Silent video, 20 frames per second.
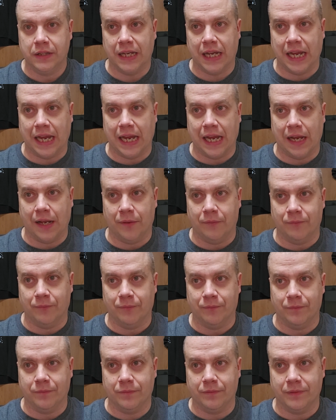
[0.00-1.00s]

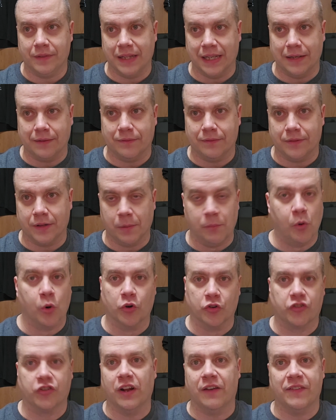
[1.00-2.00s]
And that the more
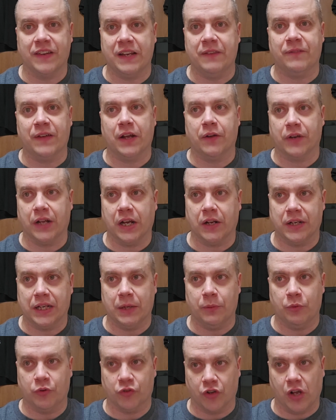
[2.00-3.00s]
stuff he found out,
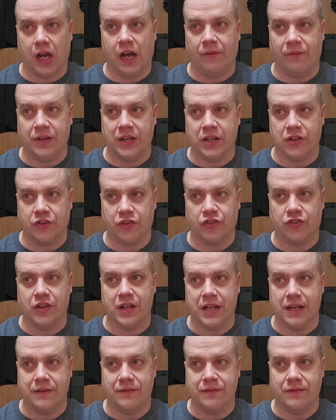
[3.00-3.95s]
it was obvious that